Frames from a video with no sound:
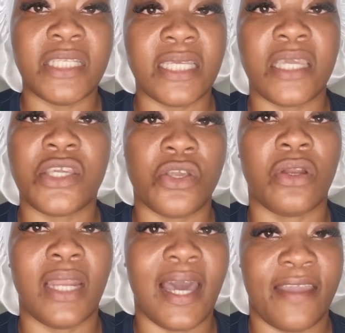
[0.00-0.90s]
take
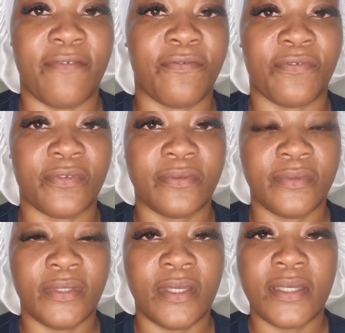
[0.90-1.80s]
your life.
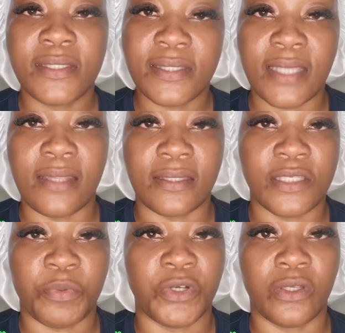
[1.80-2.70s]
Set the
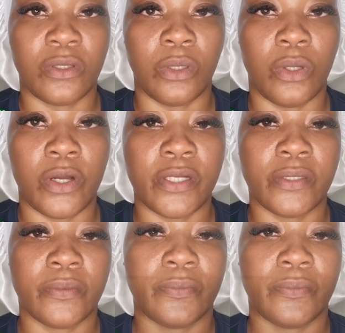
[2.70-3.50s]
spirit of the Lord.